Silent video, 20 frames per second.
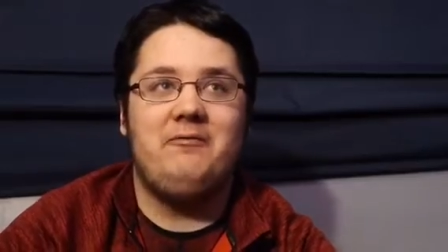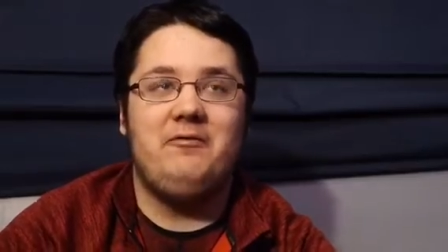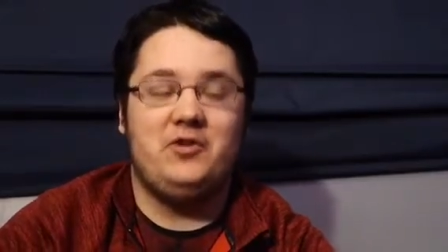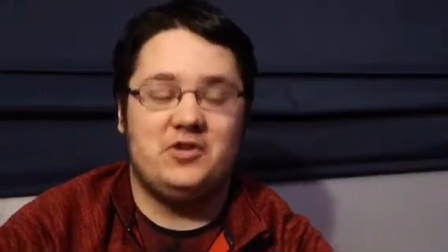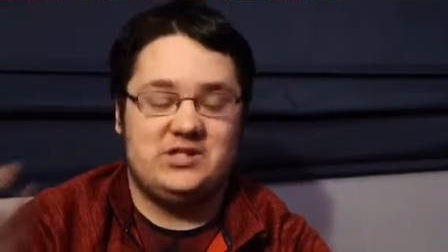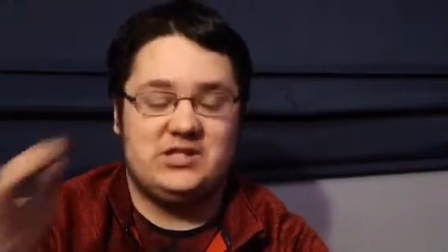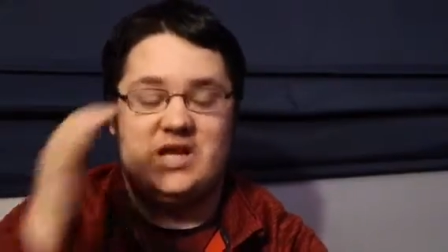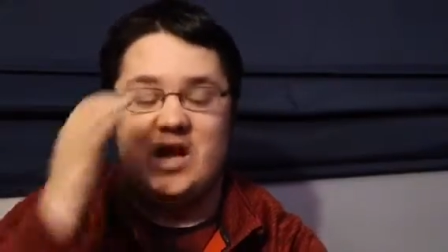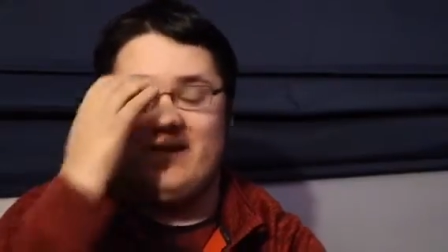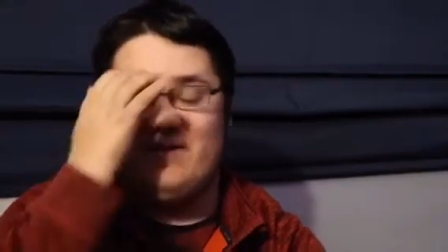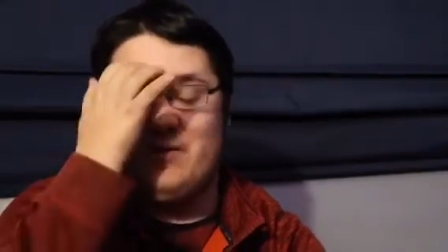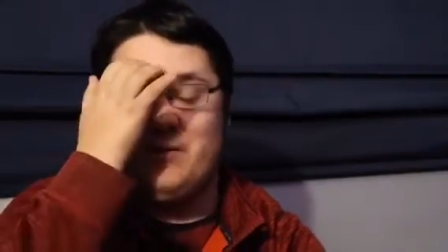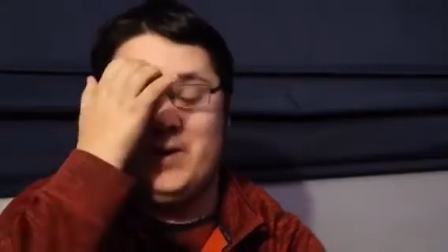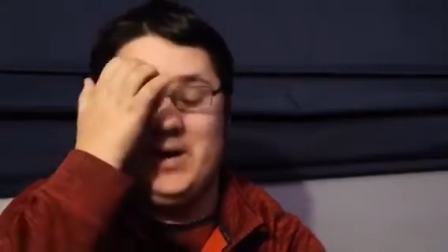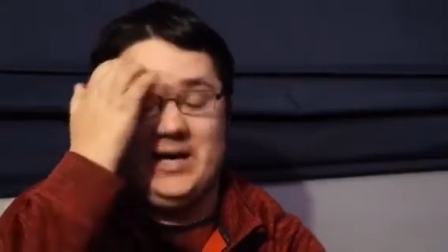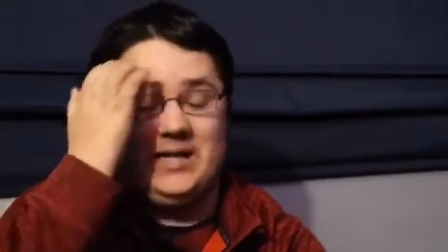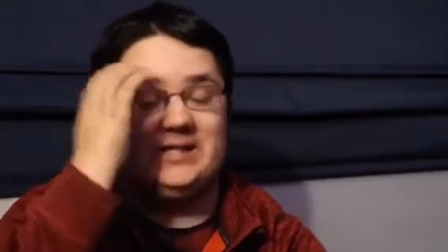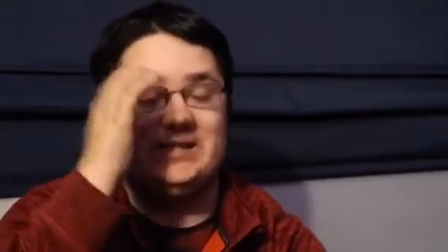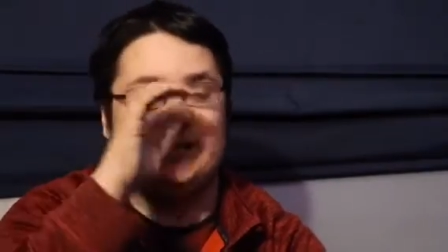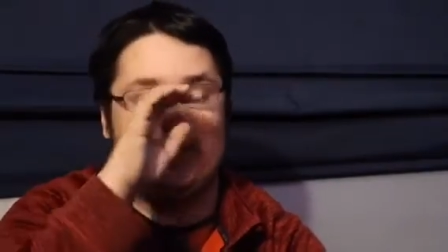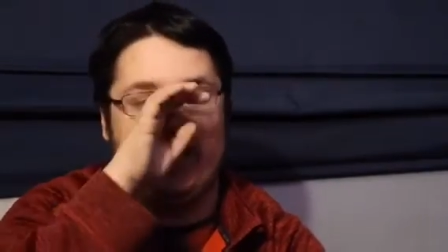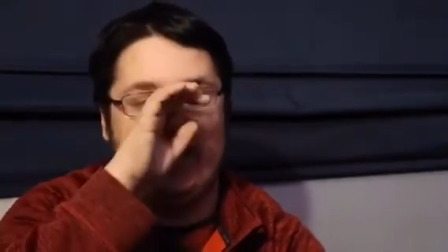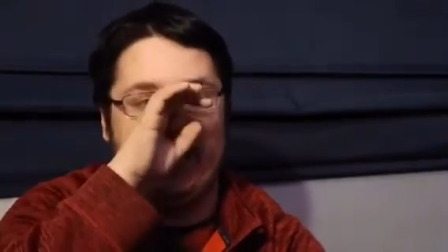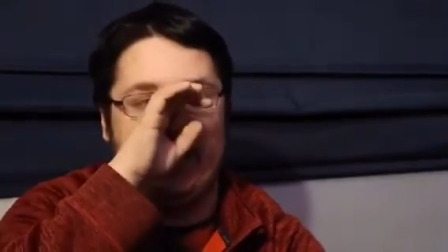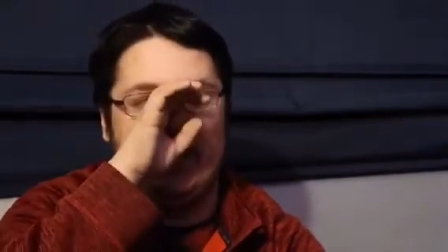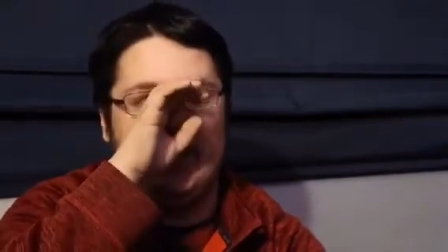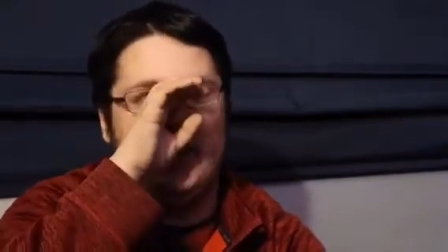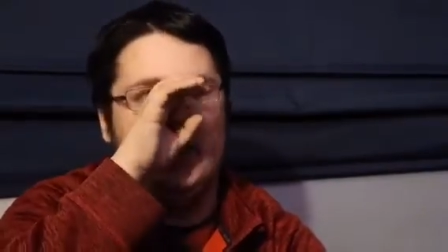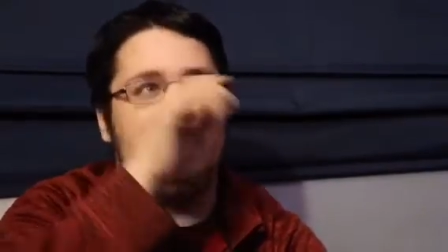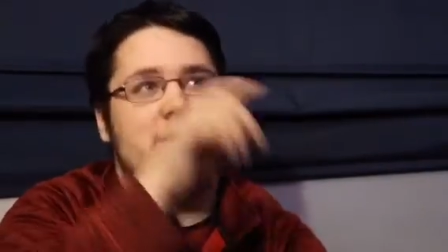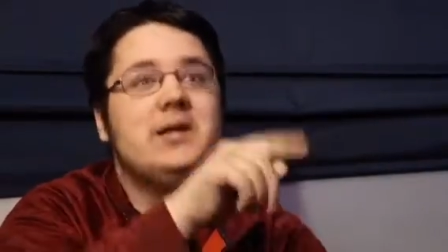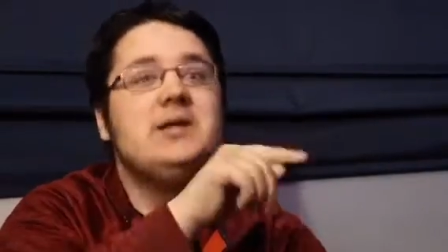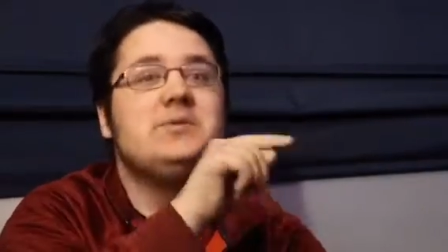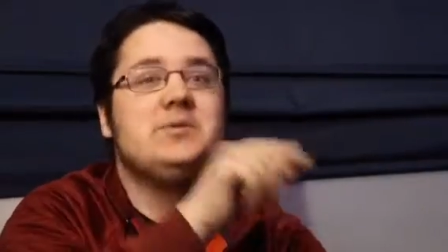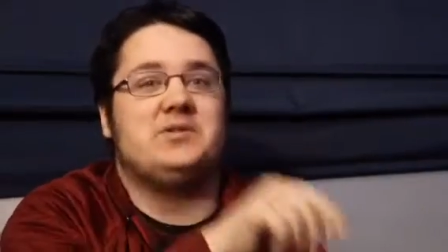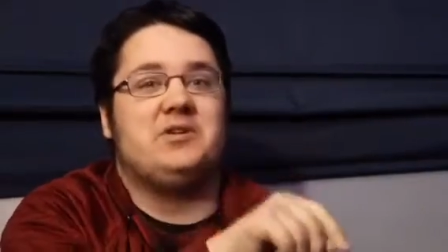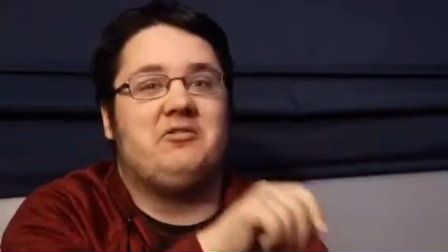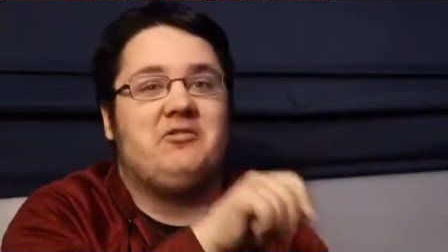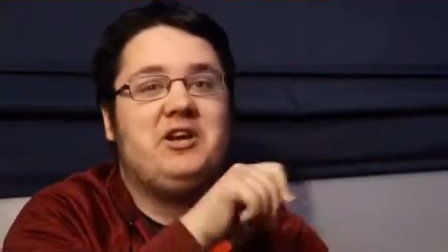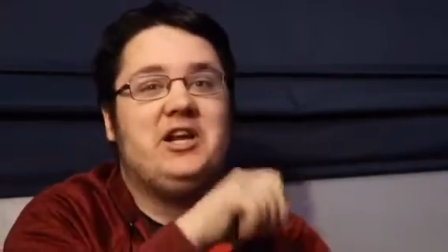First off, I want to say this
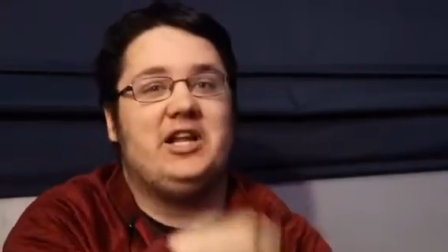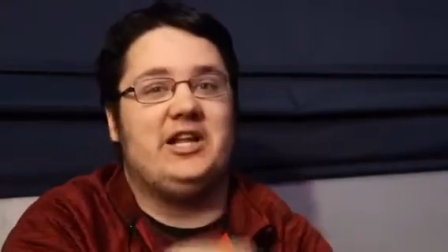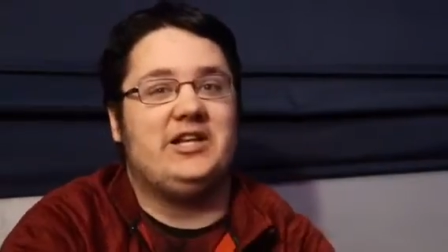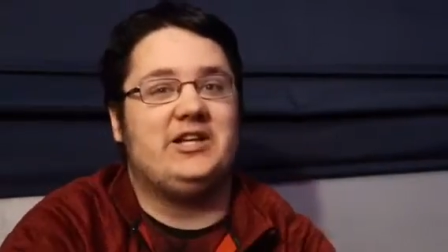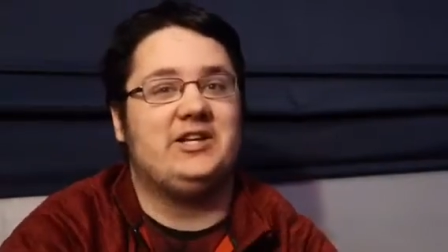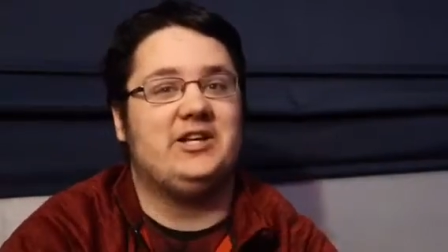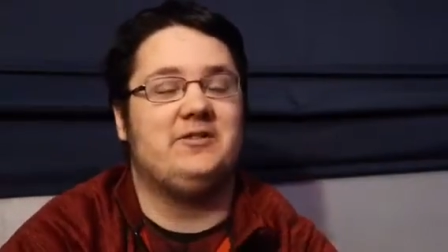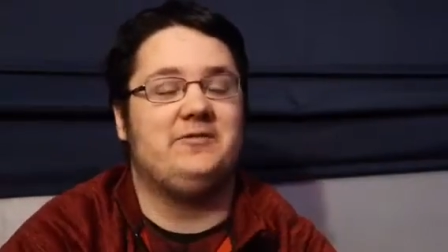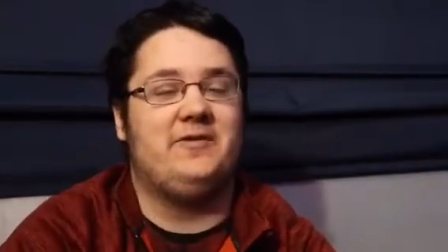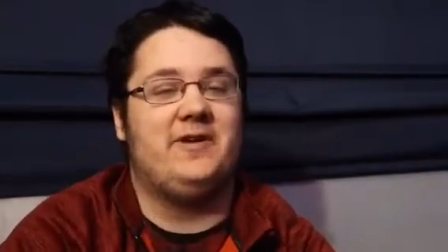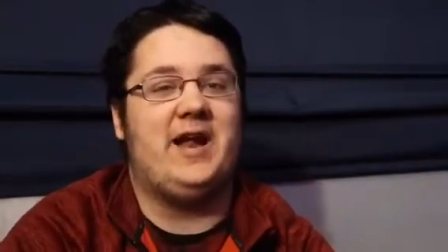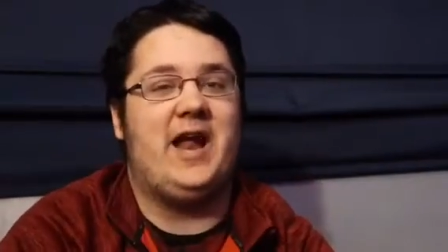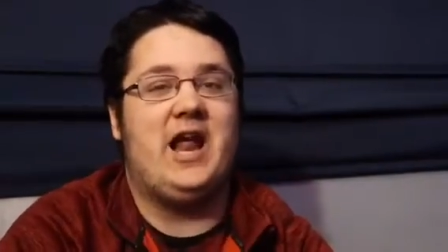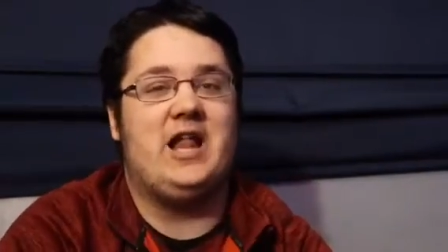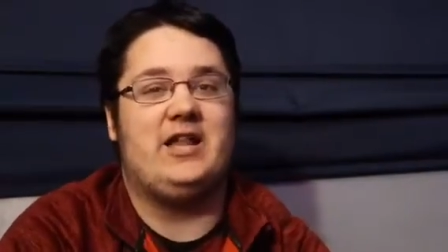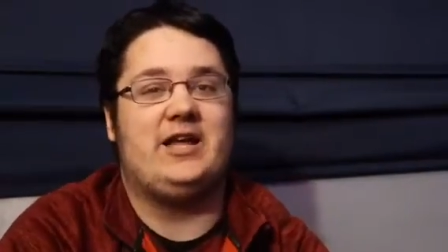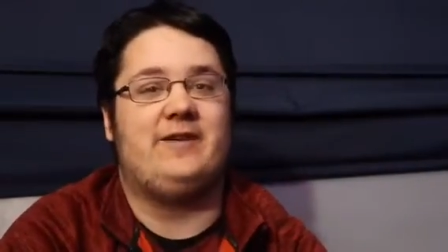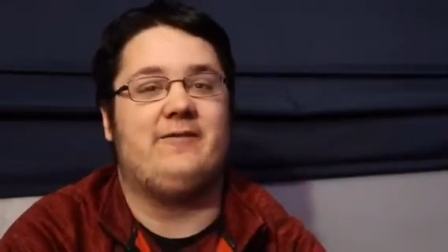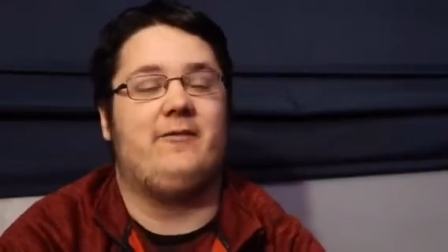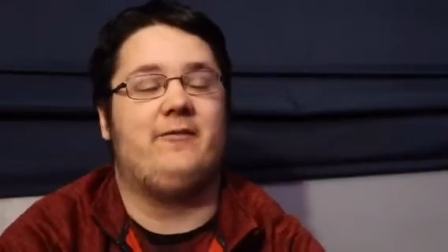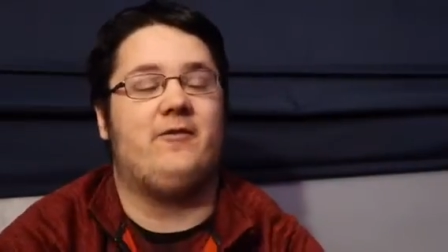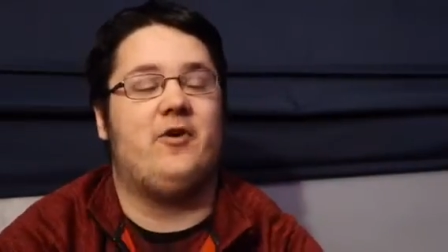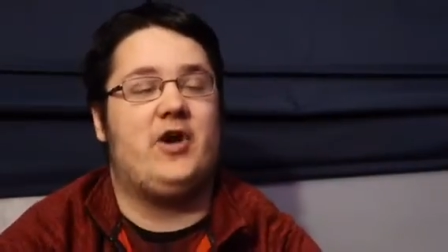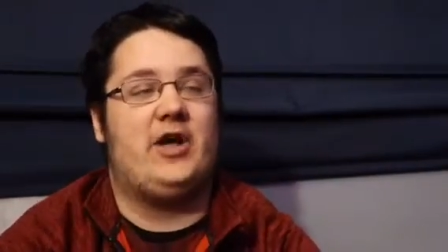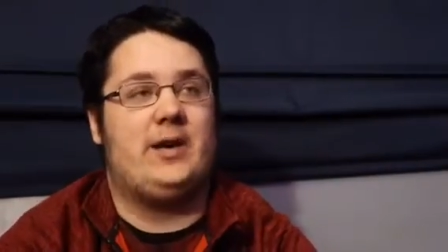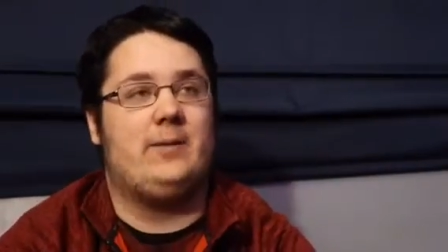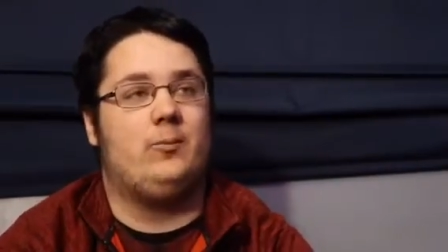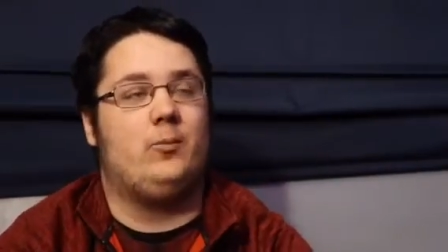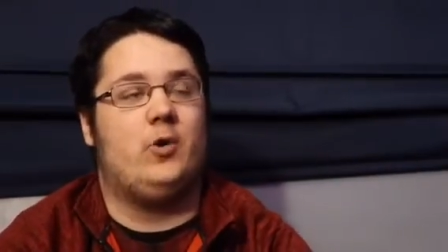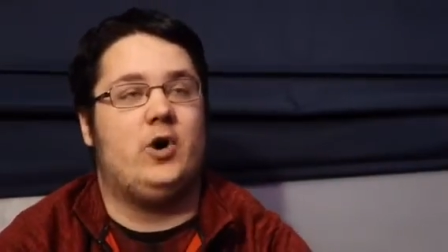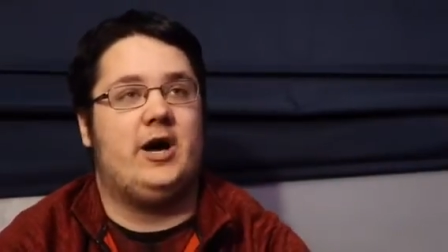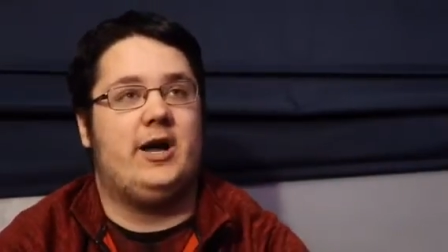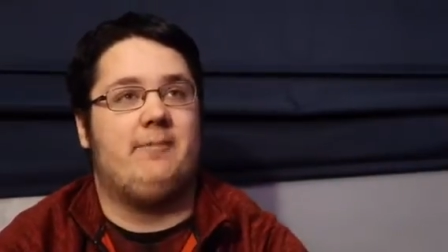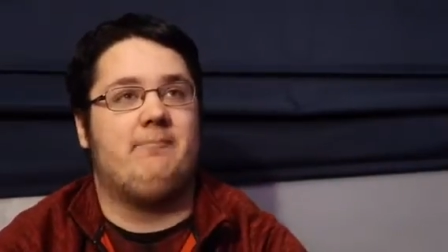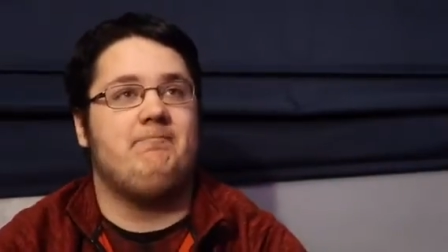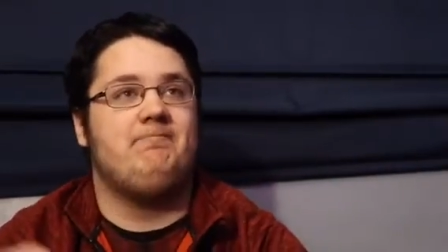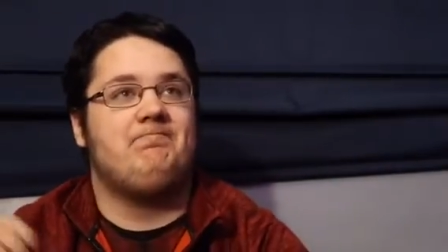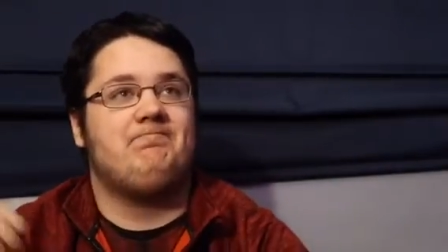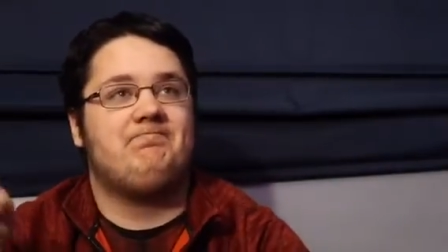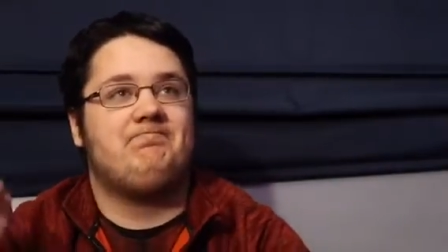was a really good finale for Volume
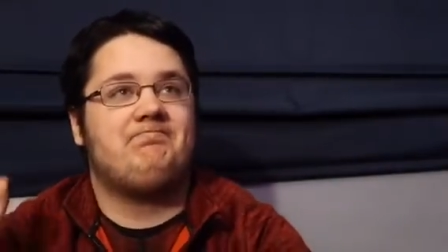1.